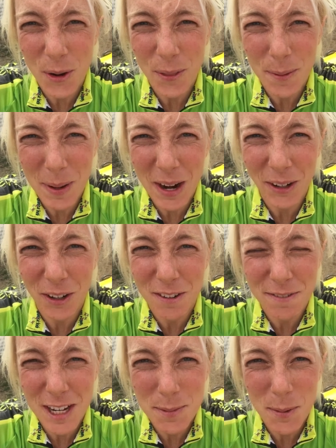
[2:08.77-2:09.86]
on the Barracuda
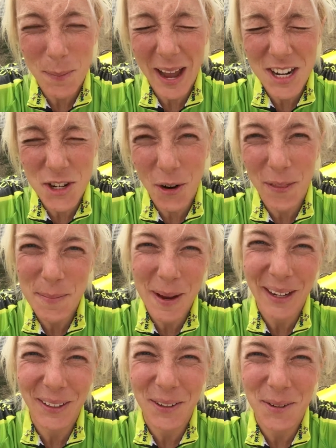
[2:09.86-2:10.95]
Facebook page or on the
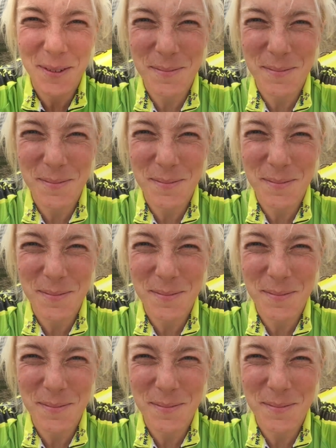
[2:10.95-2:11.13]
Barracuda website.